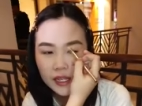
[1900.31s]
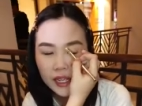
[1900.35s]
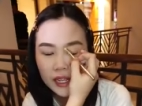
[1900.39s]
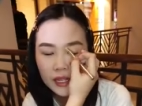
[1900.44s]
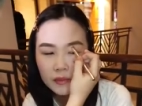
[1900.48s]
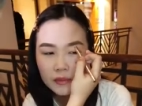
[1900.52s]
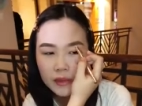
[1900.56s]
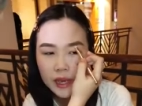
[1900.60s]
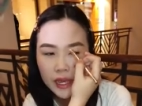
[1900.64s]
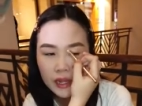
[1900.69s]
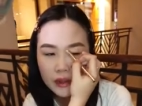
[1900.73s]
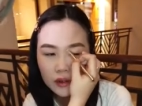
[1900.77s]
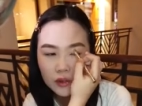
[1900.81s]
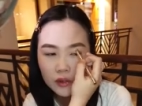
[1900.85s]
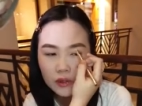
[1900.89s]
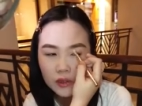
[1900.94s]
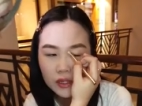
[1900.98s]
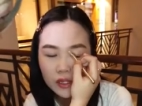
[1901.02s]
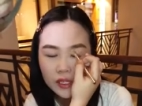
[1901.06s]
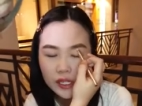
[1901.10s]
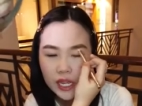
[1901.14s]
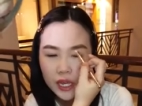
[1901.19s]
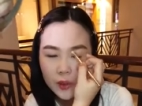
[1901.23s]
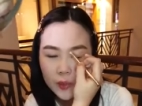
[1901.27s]
and my
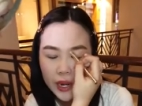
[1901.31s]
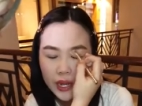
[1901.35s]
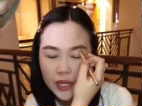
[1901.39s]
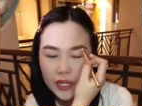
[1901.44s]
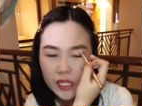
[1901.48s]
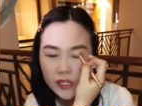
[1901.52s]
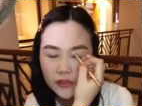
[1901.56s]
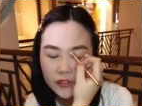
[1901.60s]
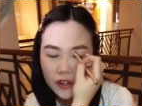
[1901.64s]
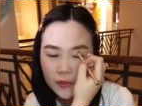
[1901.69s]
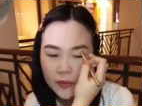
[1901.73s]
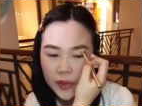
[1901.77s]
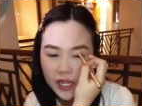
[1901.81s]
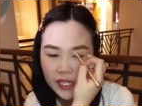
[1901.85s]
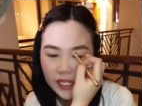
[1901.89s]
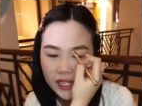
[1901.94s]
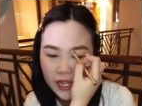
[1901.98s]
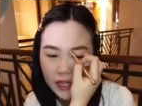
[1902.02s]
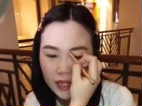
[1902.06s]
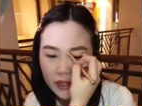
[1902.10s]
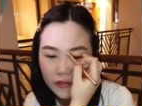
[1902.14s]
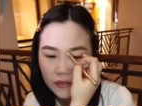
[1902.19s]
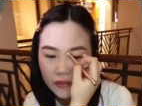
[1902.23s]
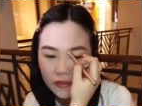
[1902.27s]
rules. I wear this for
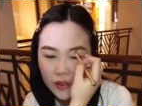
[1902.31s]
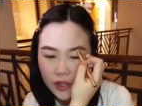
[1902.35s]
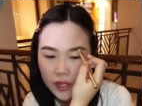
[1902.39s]
myself.